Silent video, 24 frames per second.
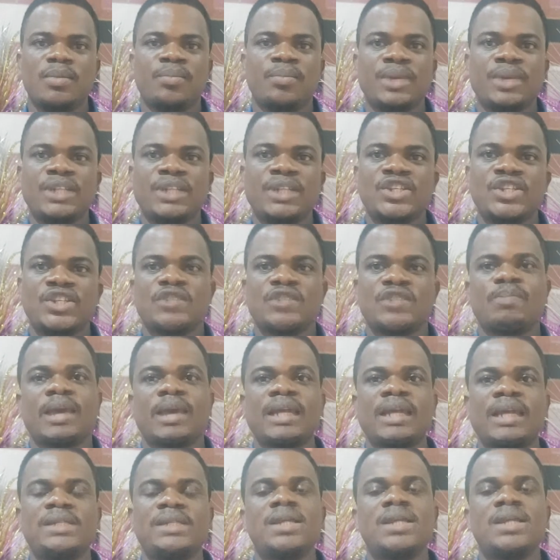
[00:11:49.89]
British
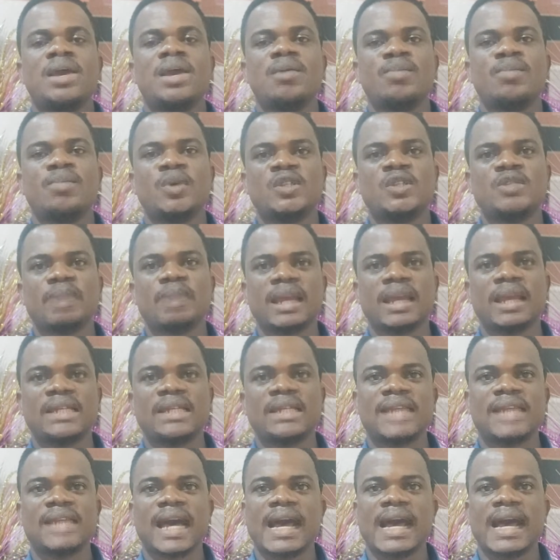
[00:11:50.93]
spelling. Both
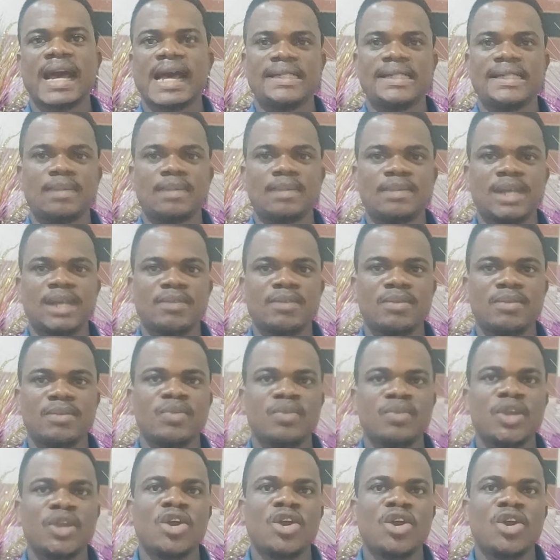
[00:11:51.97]
spellings are acceptable.